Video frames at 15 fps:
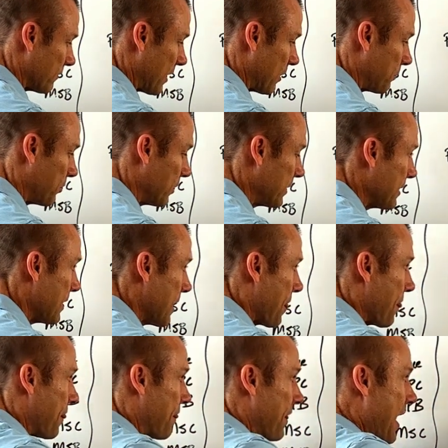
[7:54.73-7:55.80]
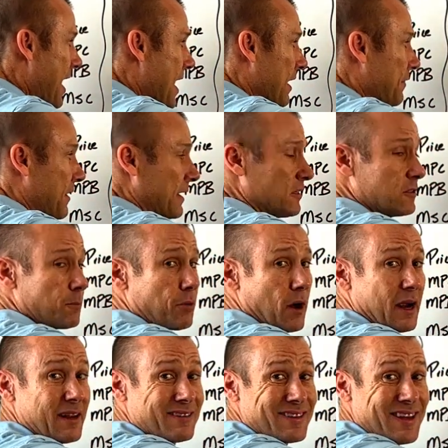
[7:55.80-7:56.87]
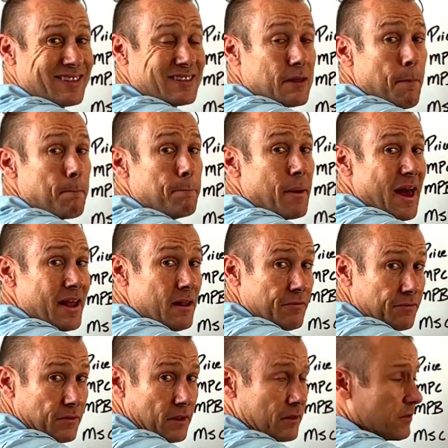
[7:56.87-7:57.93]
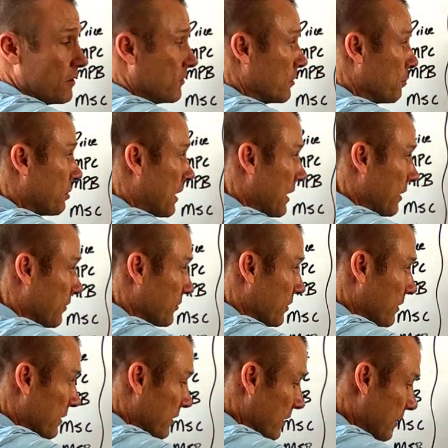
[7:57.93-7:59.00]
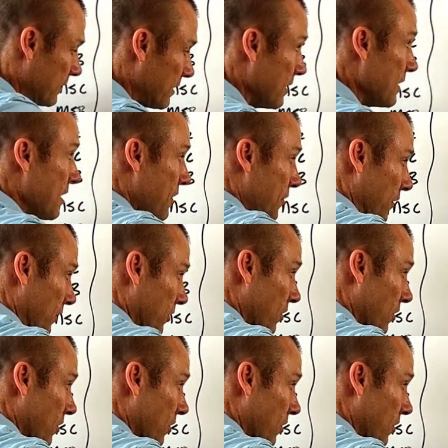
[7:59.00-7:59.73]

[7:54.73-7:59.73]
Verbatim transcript: of output that, that's the price, that's the benefit the supplier is going to get. The